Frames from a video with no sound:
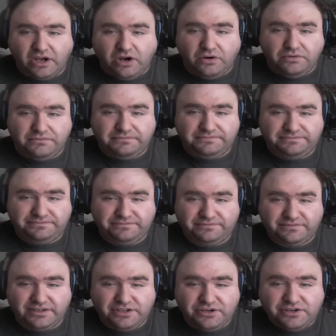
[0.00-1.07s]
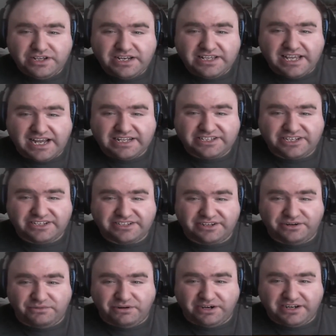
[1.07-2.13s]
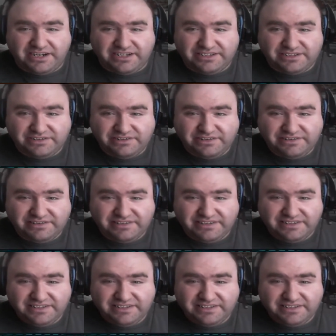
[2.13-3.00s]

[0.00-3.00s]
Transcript: Oh. You think that shit's gonna work against her, though?